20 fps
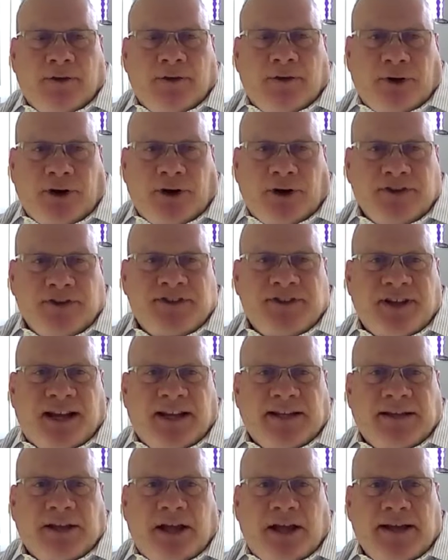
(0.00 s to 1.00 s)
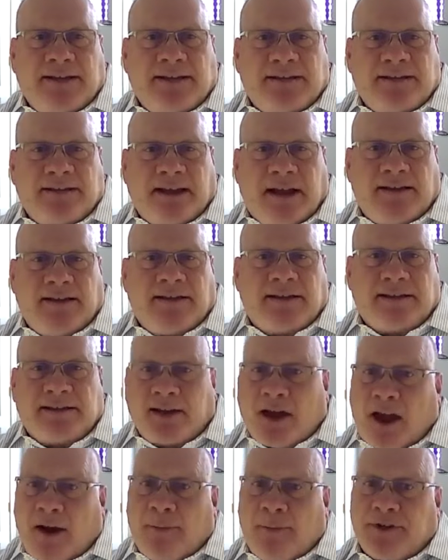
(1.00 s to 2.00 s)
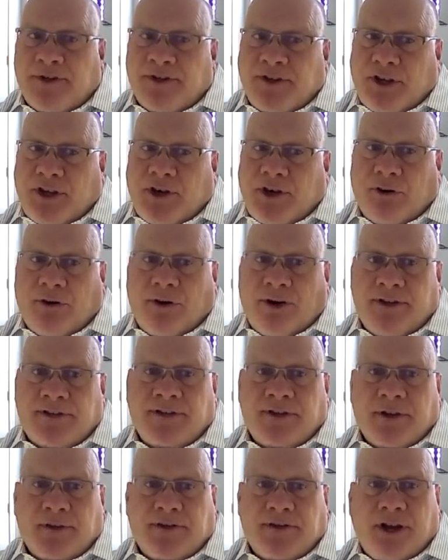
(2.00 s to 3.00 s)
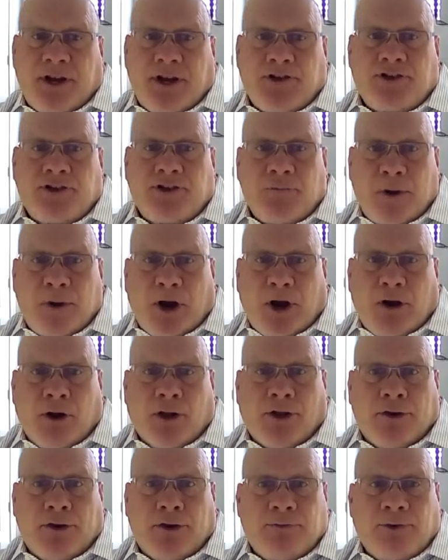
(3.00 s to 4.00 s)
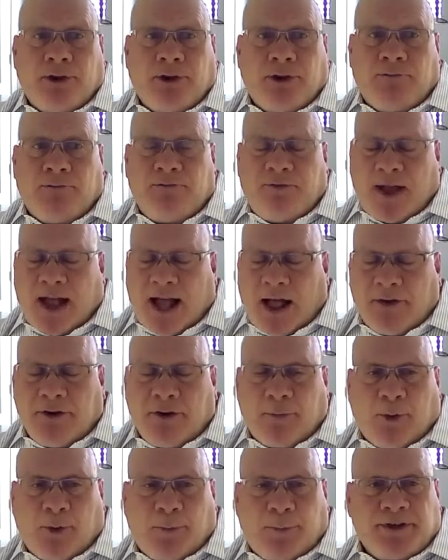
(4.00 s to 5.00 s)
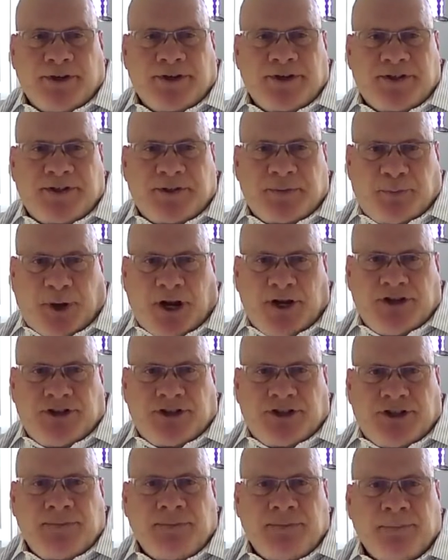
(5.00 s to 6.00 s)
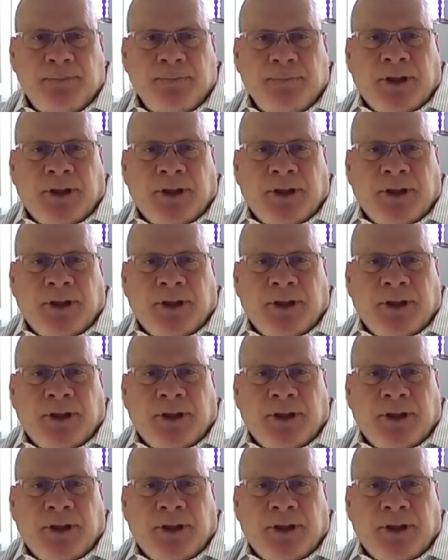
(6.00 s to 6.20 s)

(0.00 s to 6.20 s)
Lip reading: First, I'd like to thank the Cybersecurity Association of Maryland for their valuable participation